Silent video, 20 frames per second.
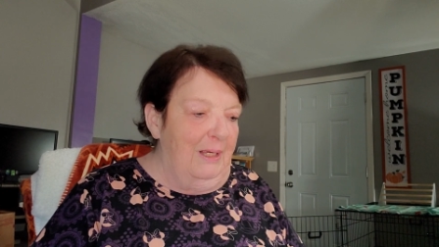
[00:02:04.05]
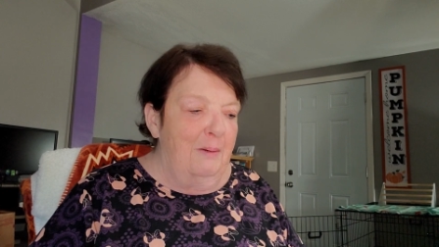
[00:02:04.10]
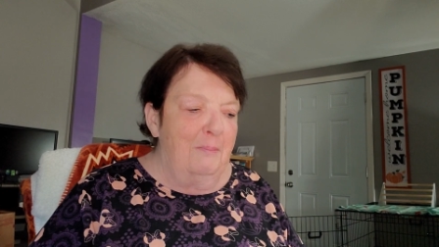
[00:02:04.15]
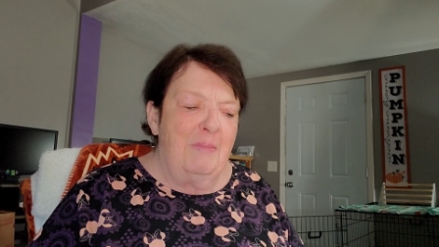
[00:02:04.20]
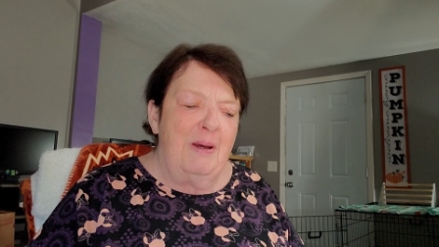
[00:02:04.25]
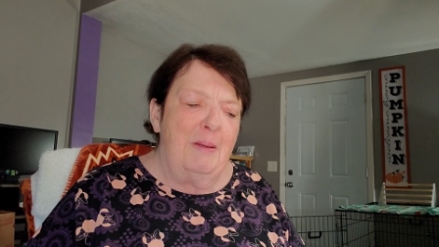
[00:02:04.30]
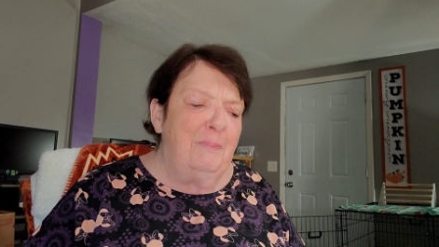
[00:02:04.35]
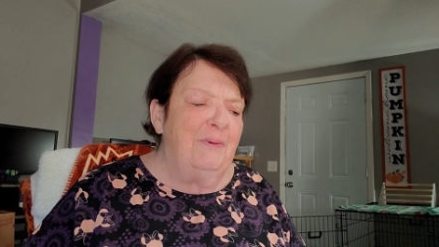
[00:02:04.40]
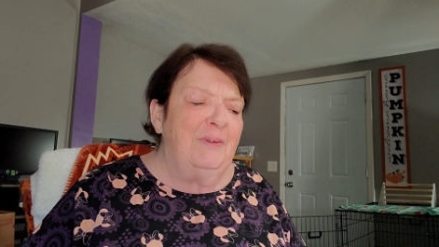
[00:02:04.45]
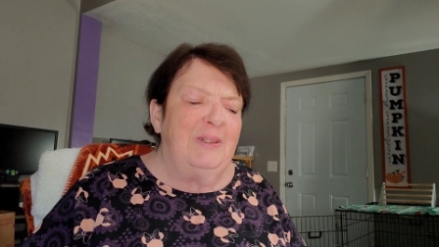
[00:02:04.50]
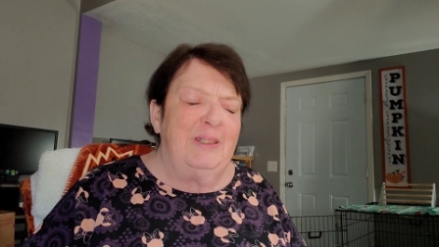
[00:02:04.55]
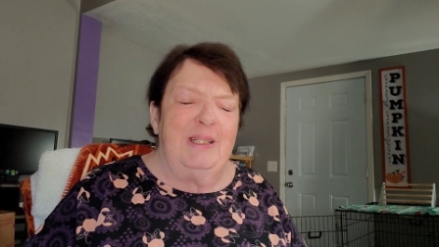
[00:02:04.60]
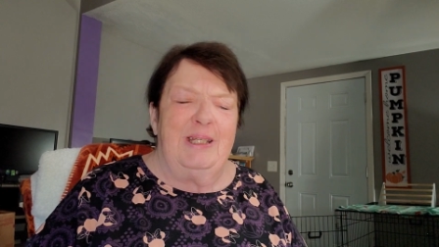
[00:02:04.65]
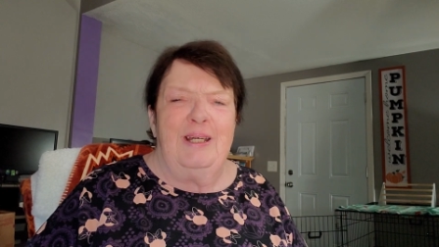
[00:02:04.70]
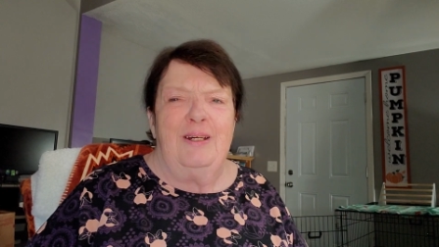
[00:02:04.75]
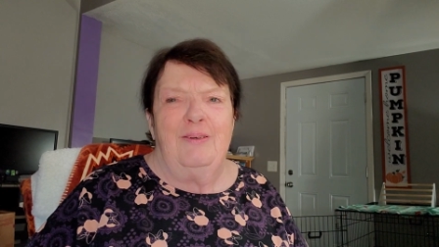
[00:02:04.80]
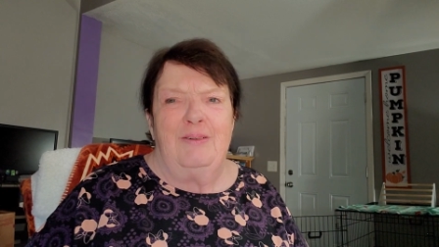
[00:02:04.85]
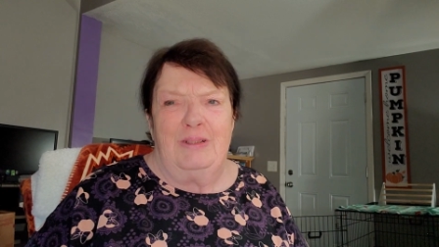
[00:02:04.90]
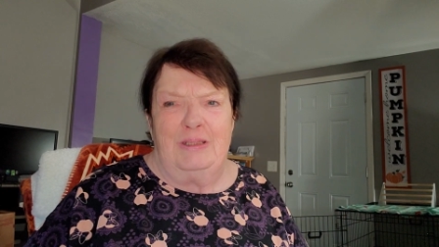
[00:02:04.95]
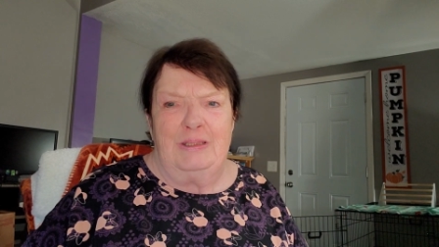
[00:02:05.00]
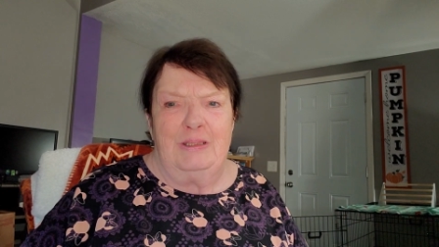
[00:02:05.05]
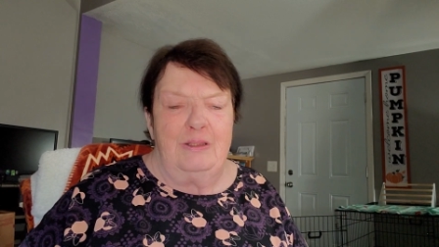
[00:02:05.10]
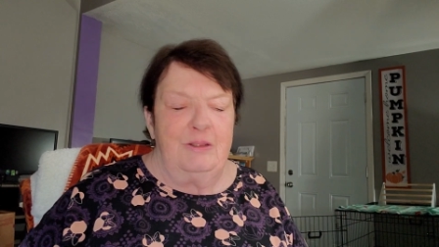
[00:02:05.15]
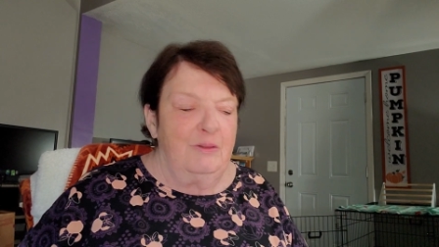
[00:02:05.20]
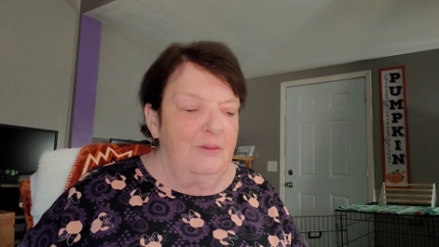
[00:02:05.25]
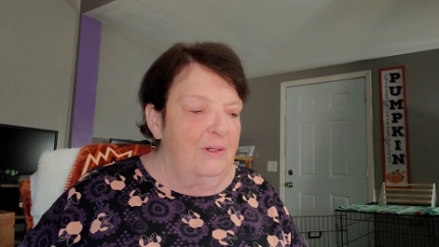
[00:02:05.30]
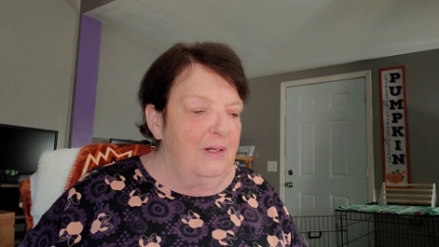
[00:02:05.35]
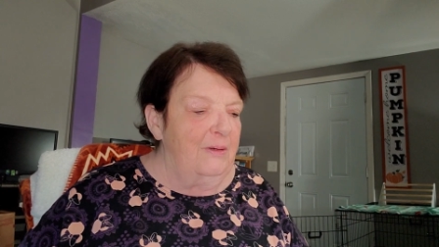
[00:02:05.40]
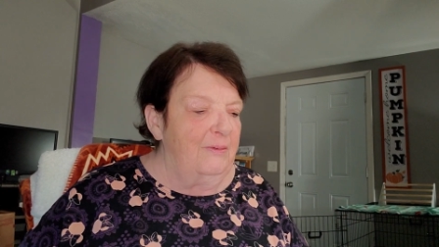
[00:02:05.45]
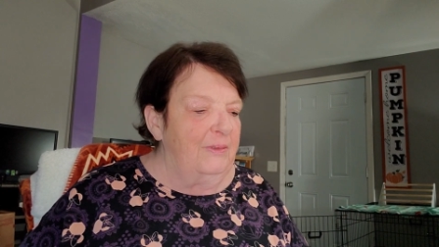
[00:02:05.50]
I might put the carrots in
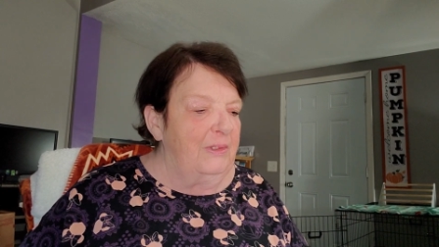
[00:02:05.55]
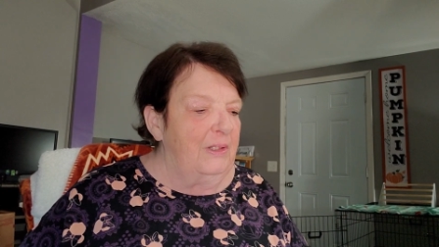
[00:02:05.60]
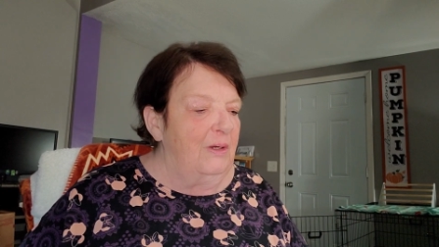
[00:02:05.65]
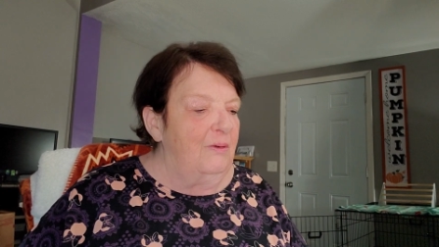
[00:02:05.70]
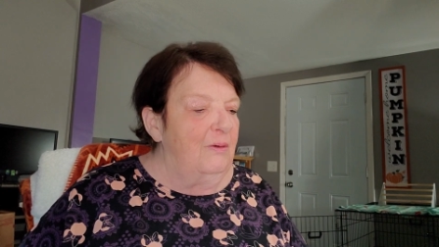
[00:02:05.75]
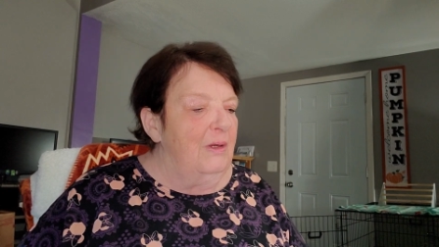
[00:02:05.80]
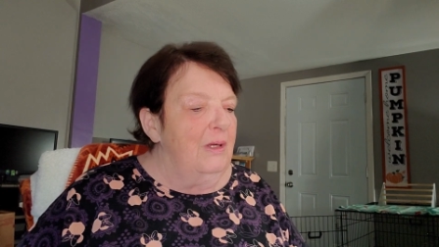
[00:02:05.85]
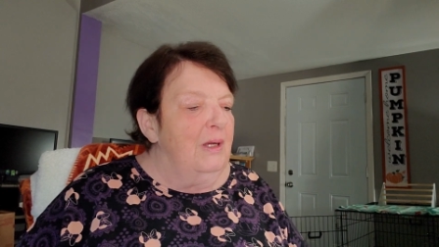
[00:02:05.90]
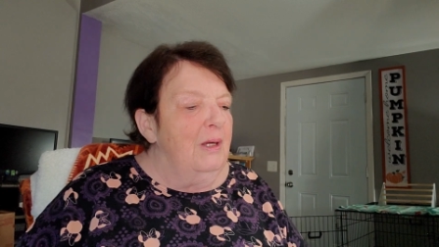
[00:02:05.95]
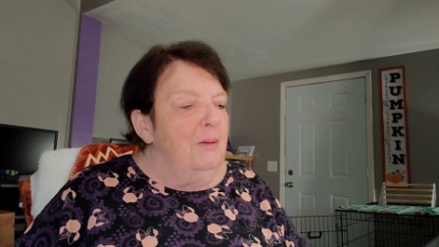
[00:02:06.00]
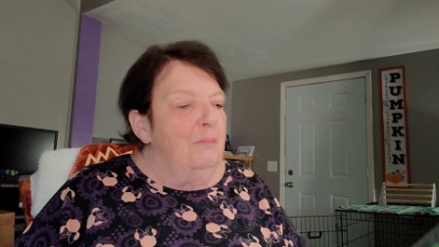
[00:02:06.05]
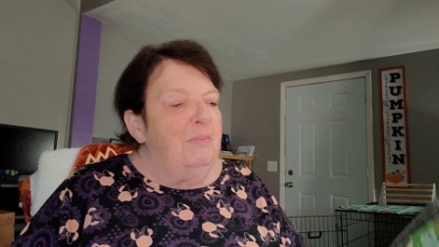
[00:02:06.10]
the ground, though.